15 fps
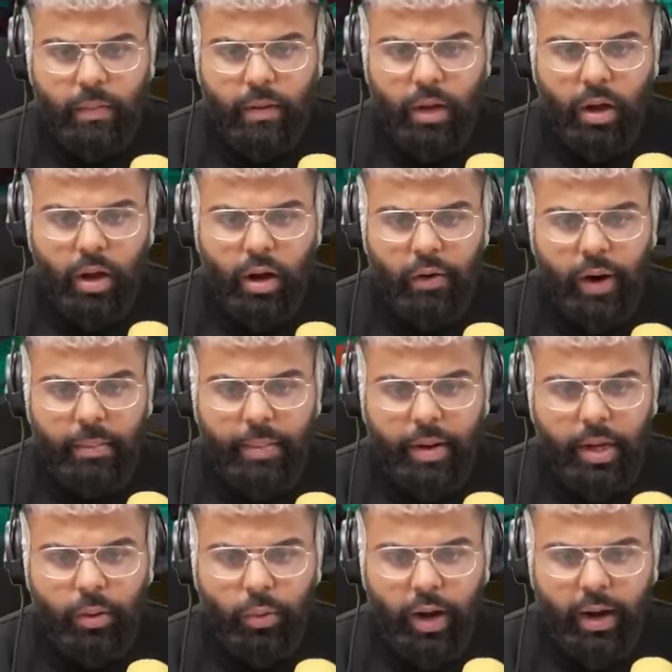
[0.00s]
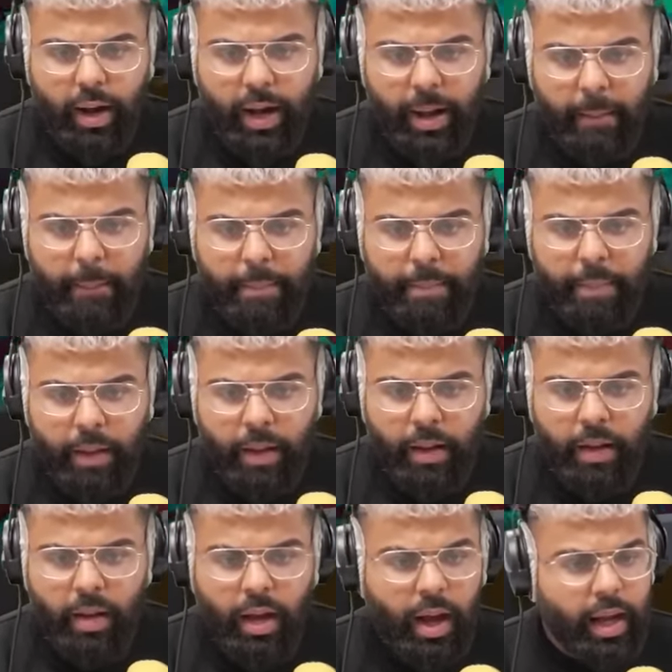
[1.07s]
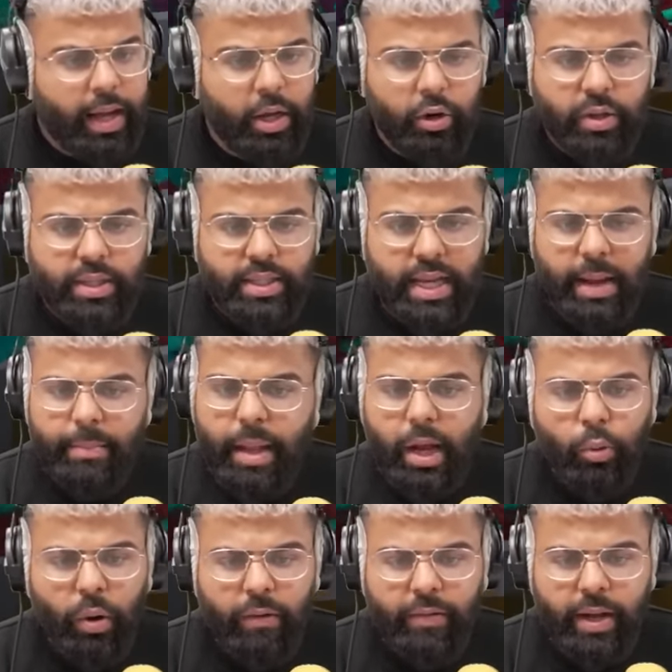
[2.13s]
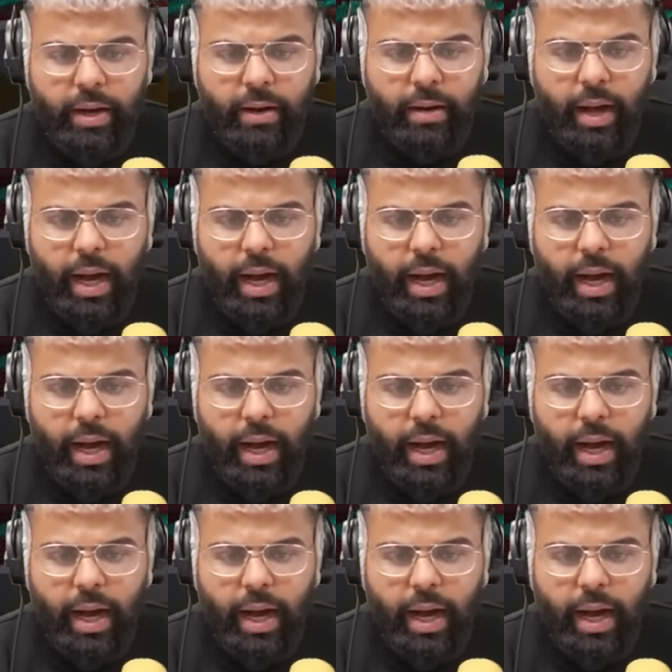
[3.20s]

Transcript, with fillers: All right, buddy. You want to die? I can do the same thing Quiff did.